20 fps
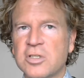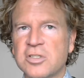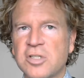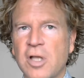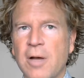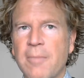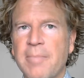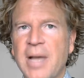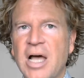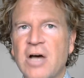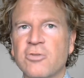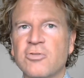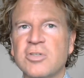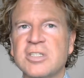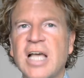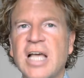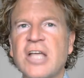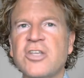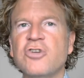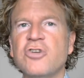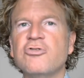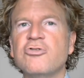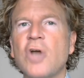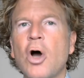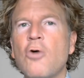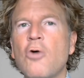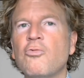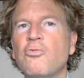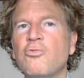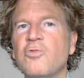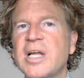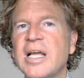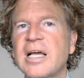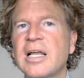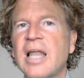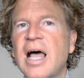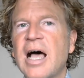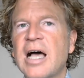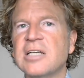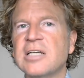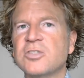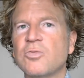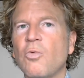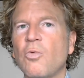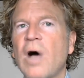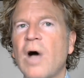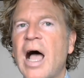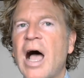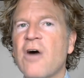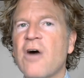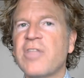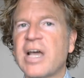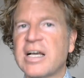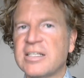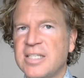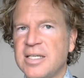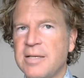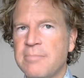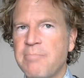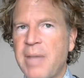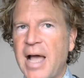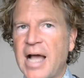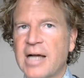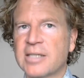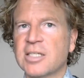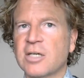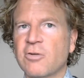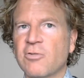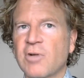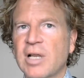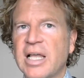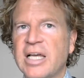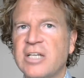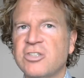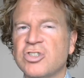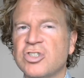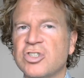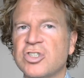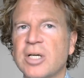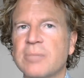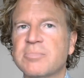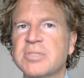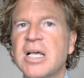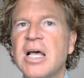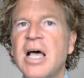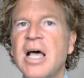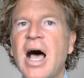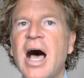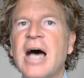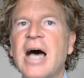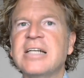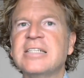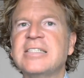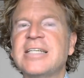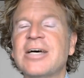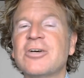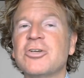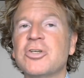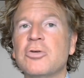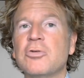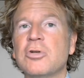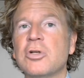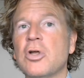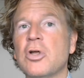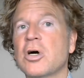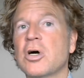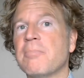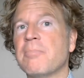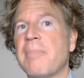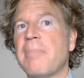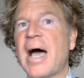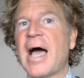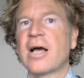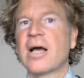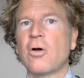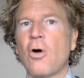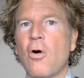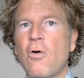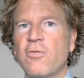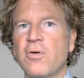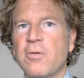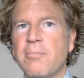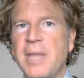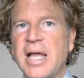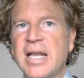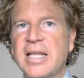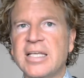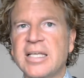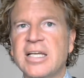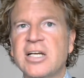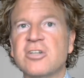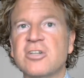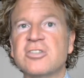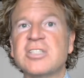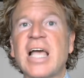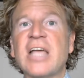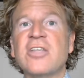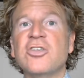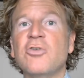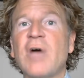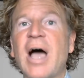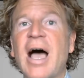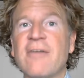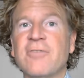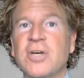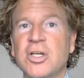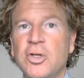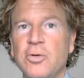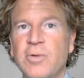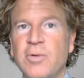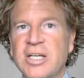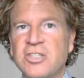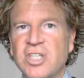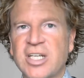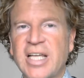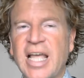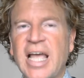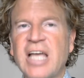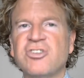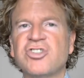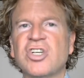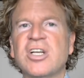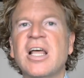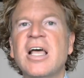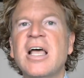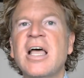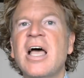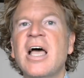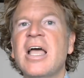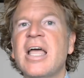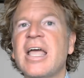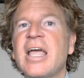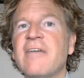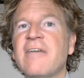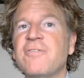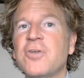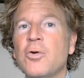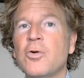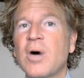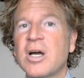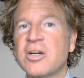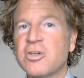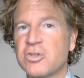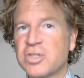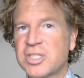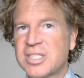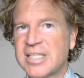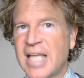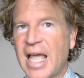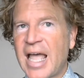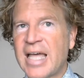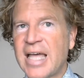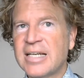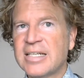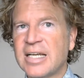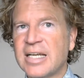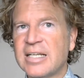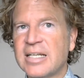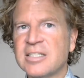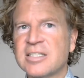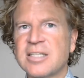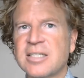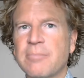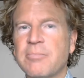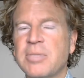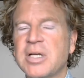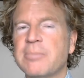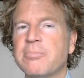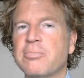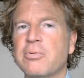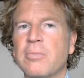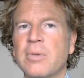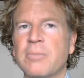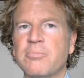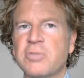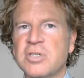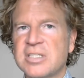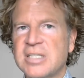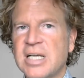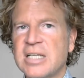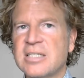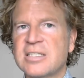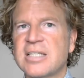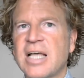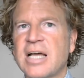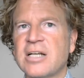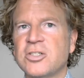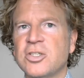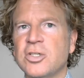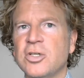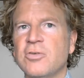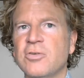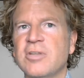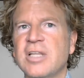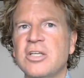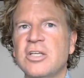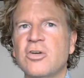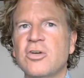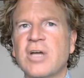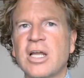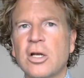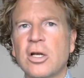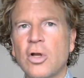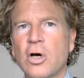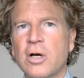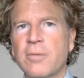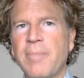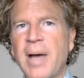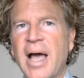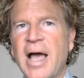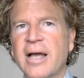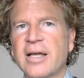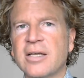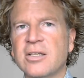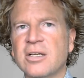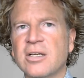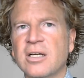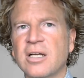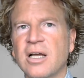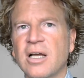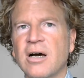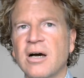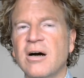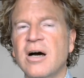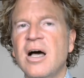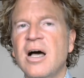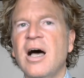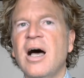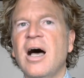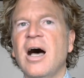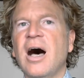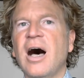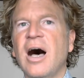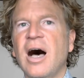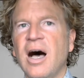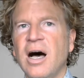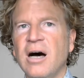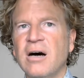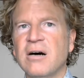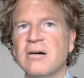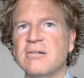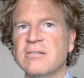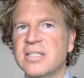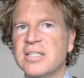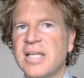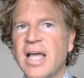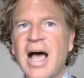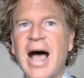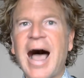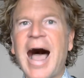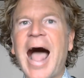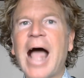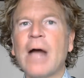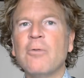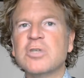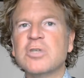on boundaries, and you don't realize how that's impacting relationships until you look back over many years and you have a new education. If you understand it and somebody presents that to you, and then you can look back and you can go, oh yeah, I was